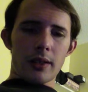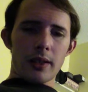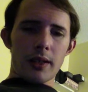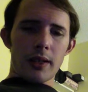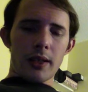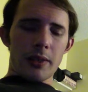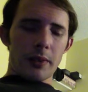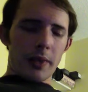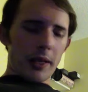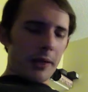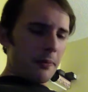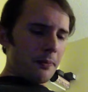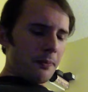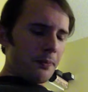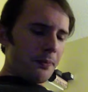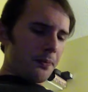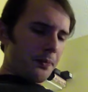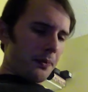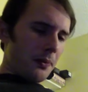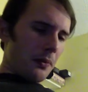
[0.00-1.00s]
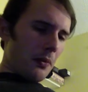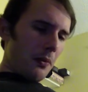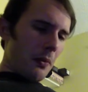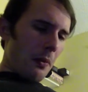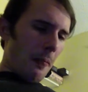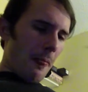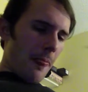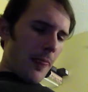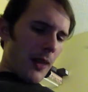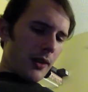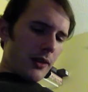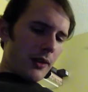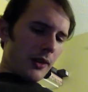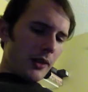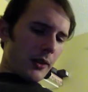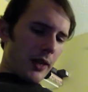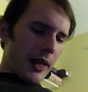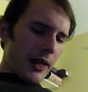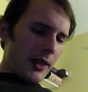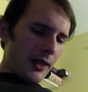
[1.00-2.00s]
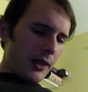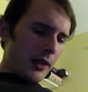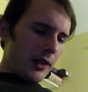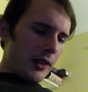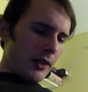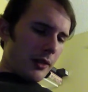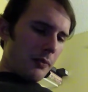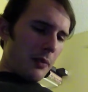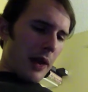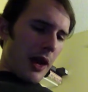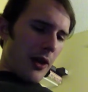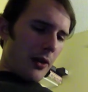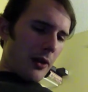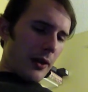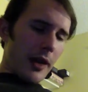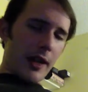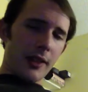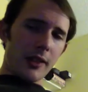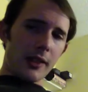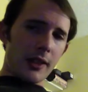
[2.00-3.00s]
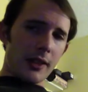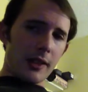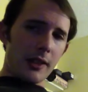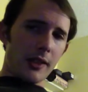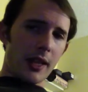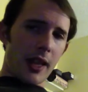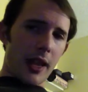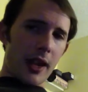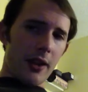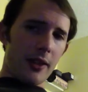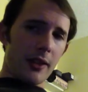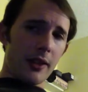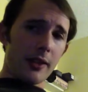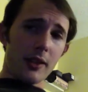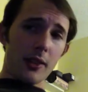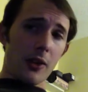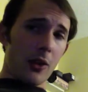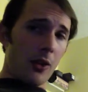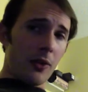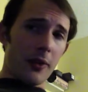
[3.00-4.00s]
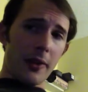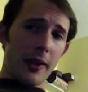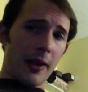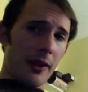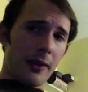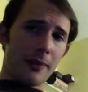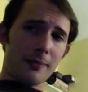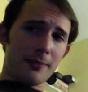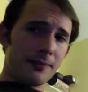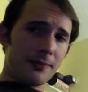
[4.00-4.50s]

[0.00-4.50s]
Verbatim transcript: Anyway, so as to his power, as to his care, it's all there.